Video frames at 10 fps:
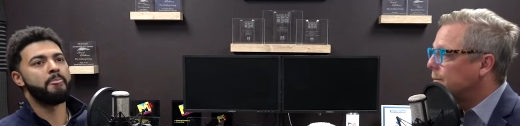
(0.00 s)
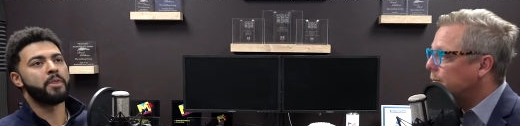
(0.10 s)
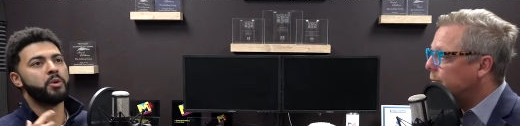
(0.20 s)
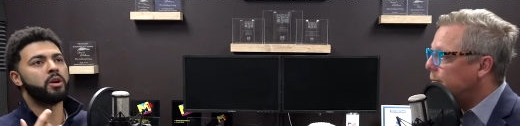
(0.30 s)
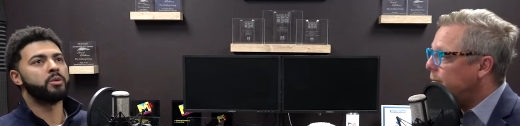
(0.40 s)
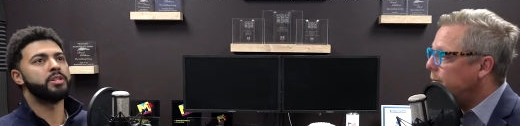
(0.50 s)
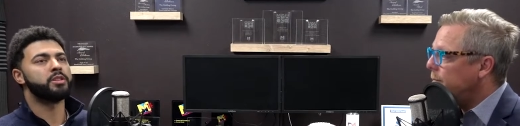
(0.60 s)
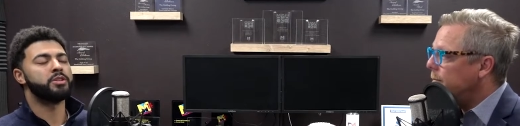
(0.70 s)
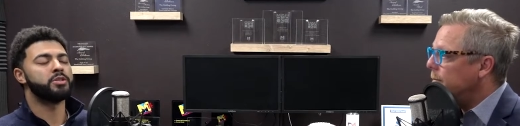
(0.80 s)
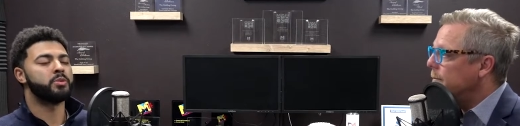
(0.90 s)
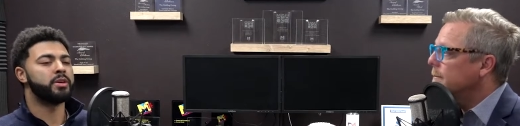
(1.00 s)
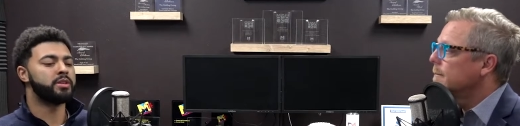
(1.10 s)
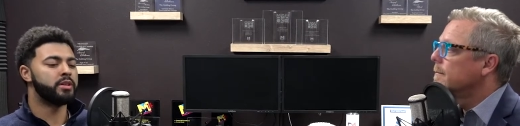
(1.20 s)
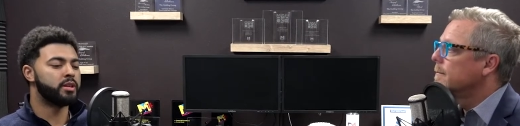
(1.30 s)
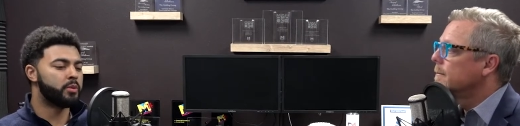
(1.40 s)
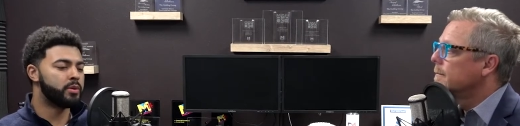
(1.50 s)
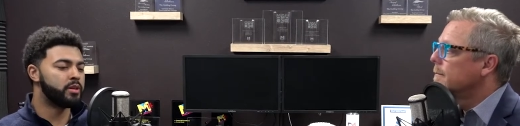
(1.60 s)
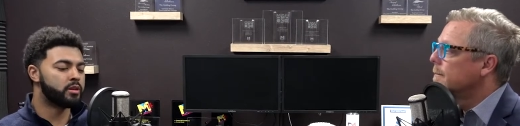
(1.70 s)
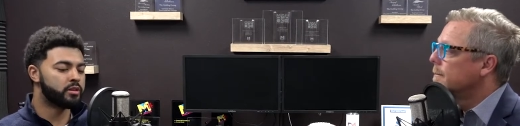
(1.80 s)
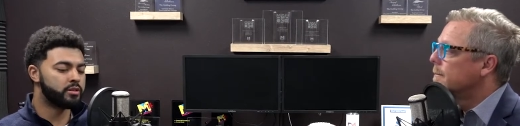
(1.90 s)
Speaker 1: through our research, the one thing that we
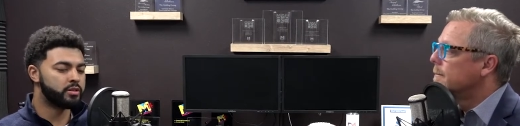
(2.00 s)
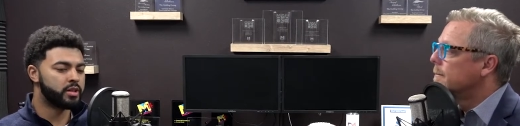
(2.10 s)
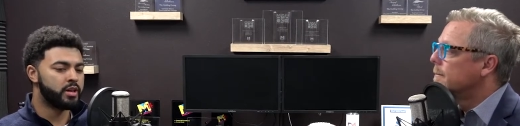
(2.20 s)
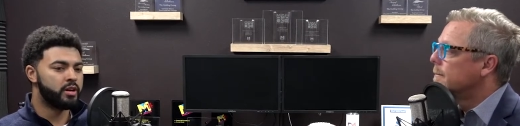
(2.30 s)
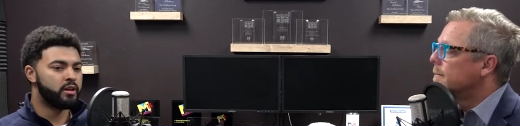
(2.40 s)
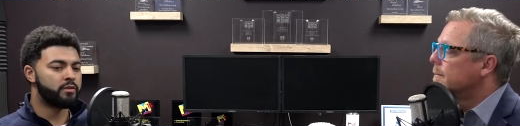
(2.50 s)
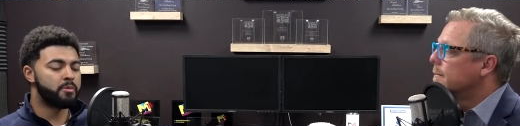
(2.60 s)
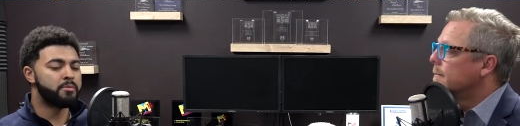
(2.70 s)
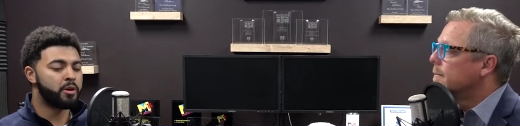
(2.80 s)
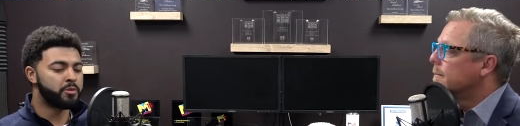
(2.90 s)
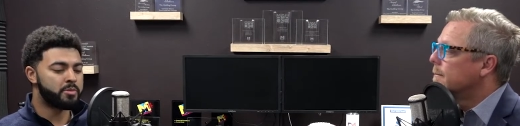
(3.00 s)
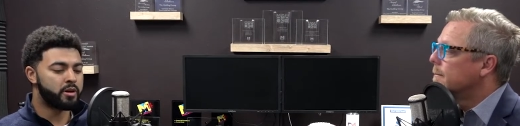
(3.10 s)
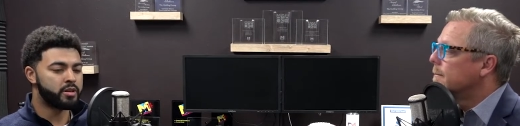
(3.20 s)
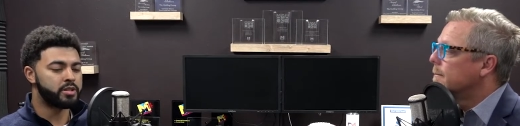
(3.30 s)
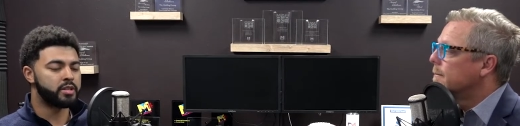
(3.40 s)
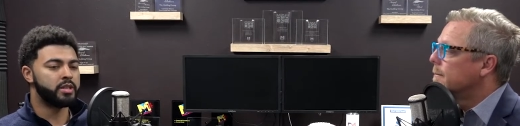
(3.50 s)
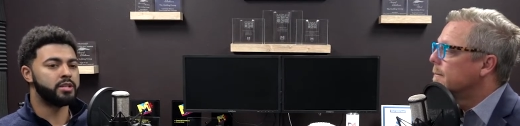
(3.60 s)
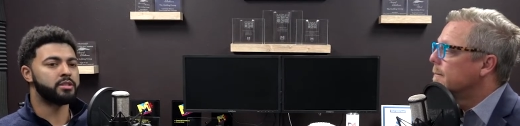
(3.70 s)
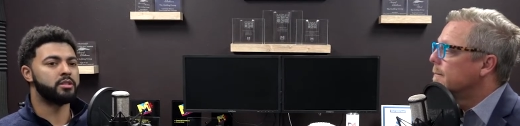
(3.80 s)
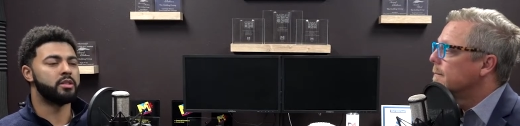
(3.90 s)
learned from both parties
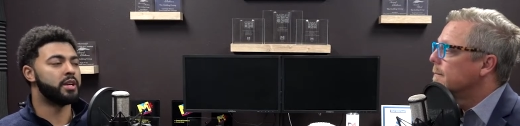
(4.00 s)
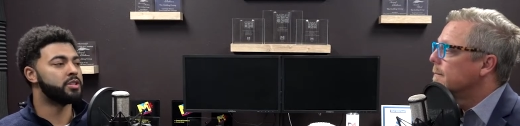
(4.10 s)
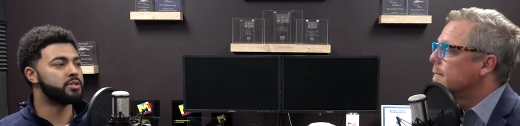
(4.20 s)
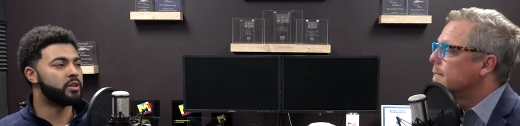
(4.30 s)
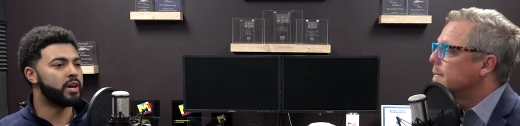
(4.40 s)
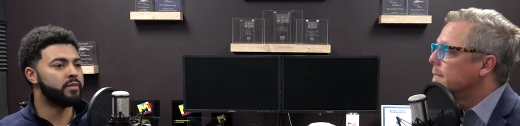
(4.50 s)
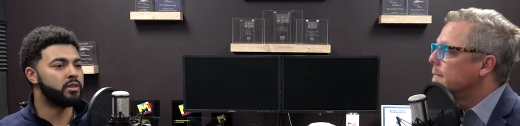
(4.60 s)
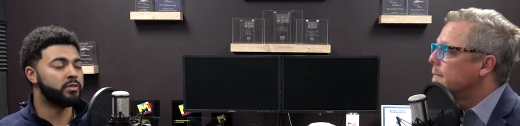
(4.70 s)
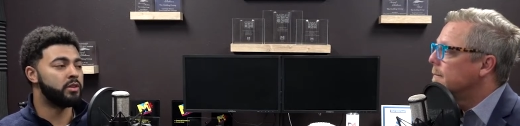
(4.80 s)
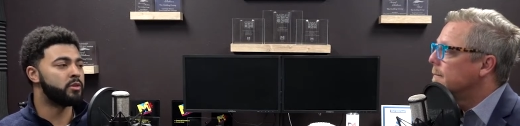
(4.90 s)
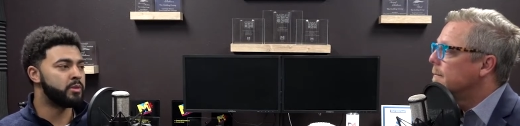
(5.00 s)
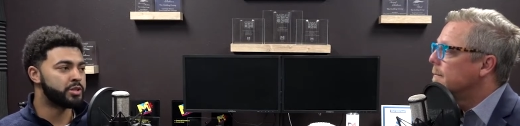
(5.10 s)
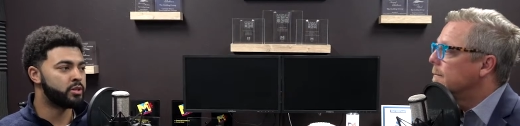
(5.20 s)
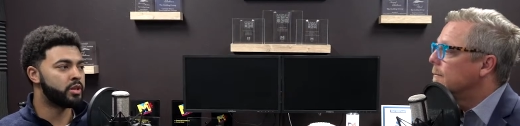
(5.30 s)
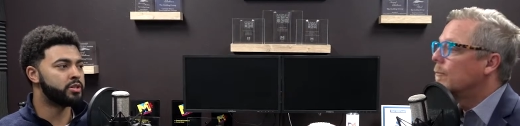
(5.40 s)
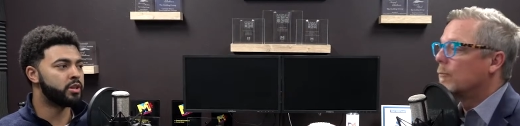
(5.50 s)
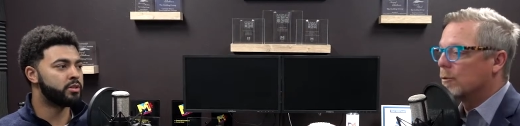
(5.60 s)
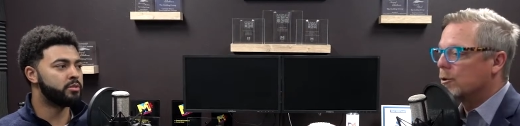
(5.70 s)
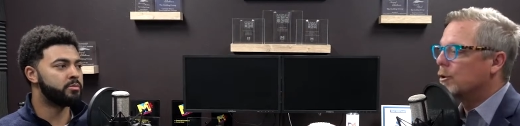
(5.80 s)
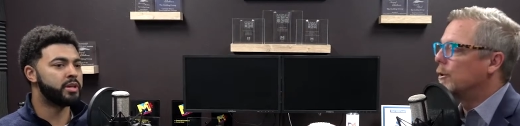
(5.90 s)
is they just don't have enough information on each
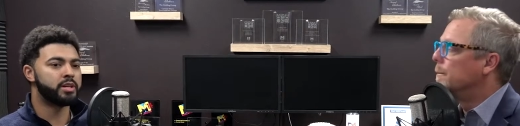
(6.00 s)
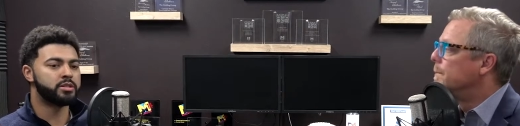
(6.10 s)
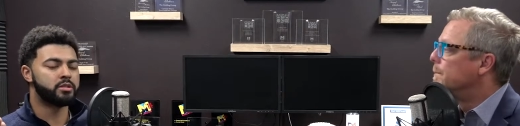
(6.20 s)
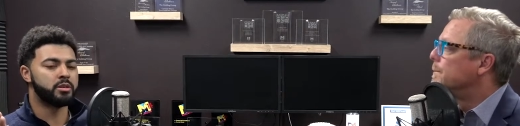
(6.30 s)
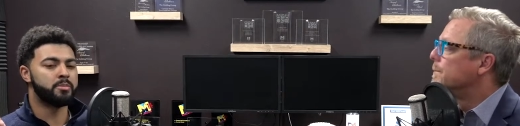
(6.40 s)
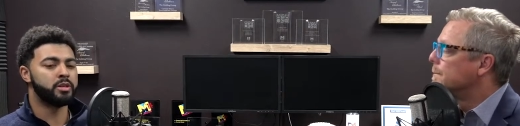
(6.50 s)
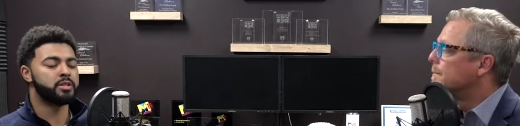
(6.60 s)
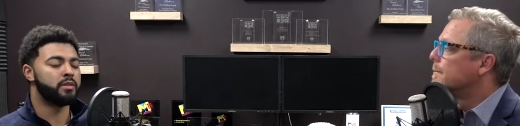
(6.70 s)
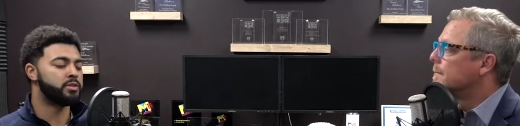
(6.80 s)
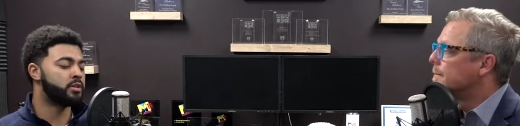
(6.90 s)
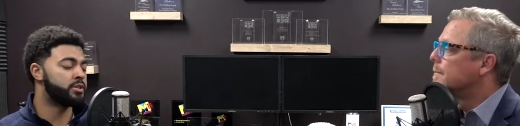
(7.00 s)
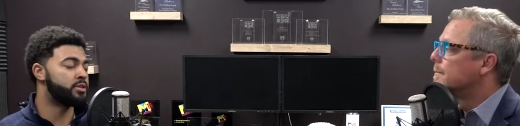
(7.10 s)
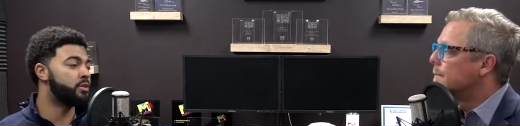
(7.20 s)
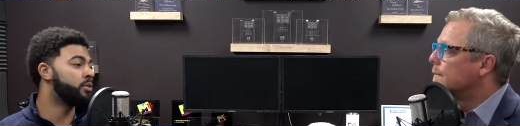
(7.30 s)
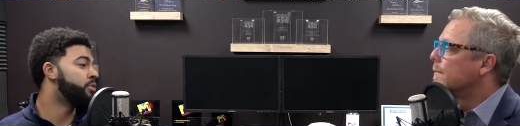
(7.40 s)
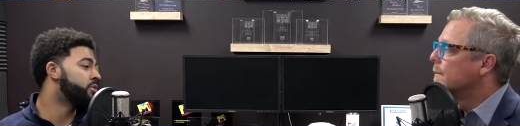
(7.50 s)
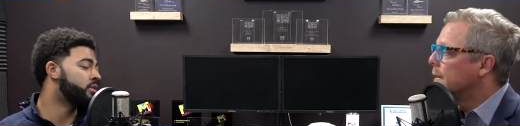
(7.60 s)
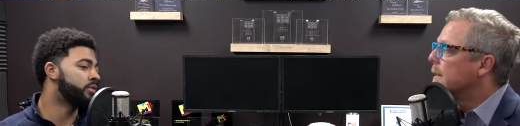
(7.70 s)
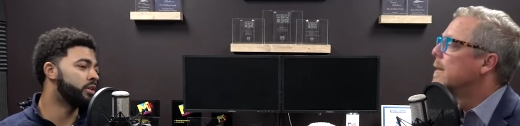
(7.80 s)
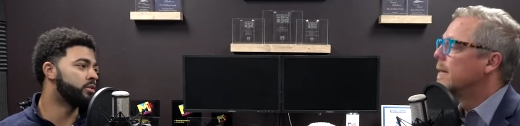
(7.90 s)
other sure. because the police officer doesn't know who's in the
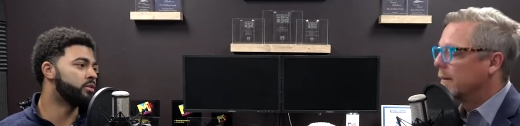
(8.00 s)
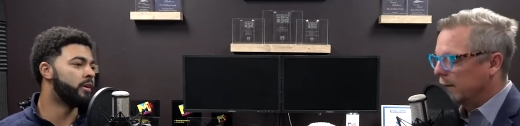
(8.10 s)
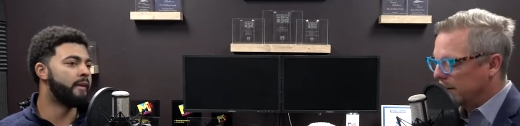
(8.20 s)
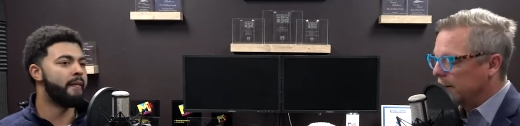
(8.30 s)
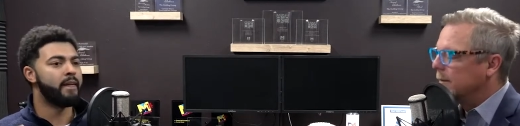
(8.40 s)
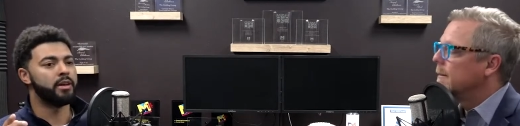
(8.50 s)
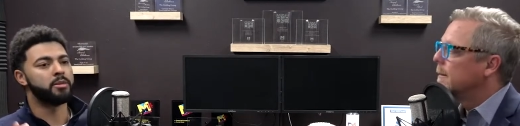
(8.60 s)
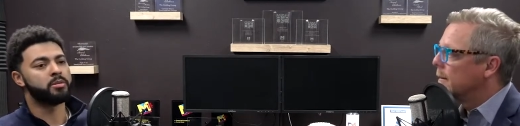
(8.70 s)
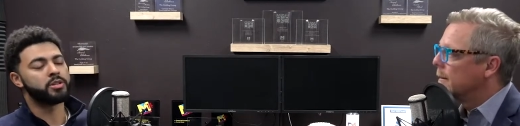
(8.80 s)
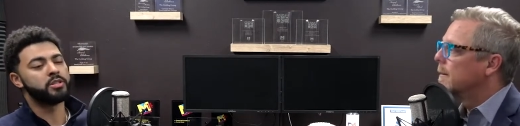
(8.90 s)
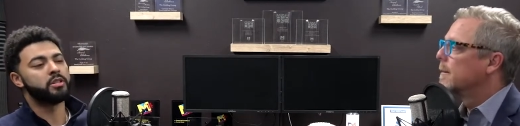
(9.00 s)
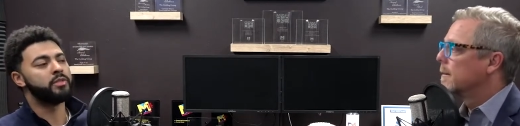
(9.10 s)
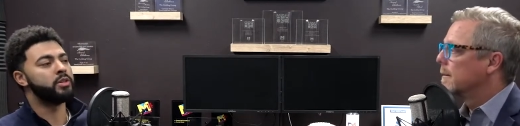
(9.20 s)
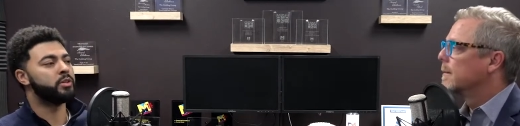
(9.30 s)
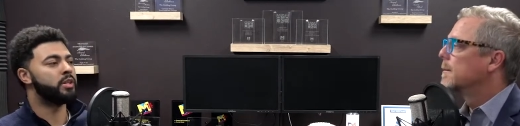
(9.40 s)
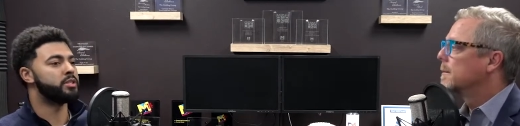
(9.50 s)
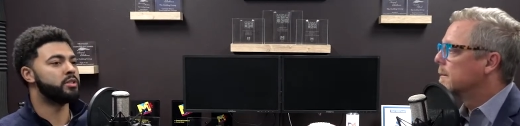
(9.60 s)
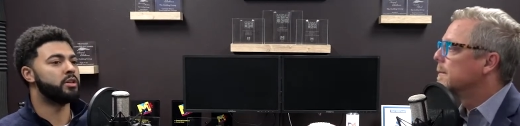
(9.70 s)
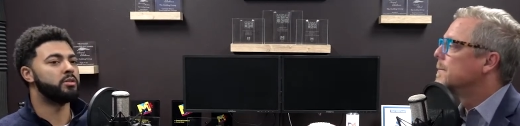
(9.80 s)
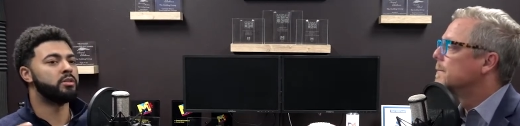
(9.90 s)
vehicle and the person in the vehicle doesn't
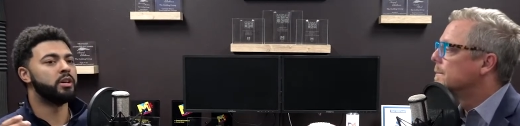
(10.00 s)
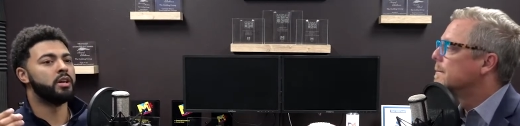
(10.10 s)
know